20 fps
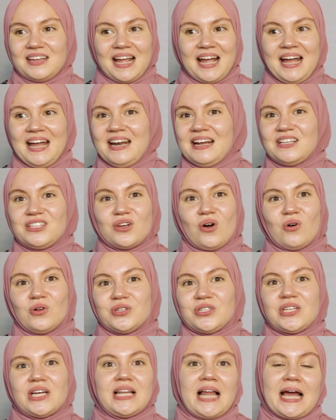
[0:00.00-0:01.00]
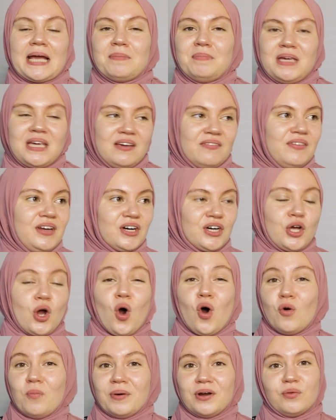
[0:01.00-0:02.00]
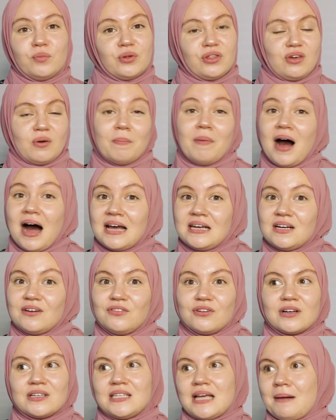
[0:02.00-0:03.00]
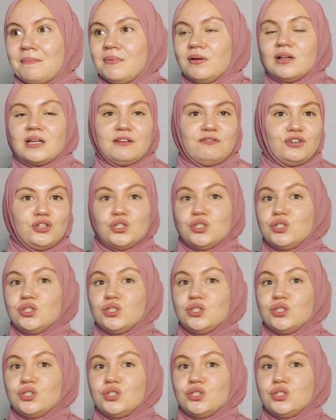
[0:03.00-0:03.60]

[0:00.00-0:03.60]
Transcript: And it's also like being very open with your partner. For example, if you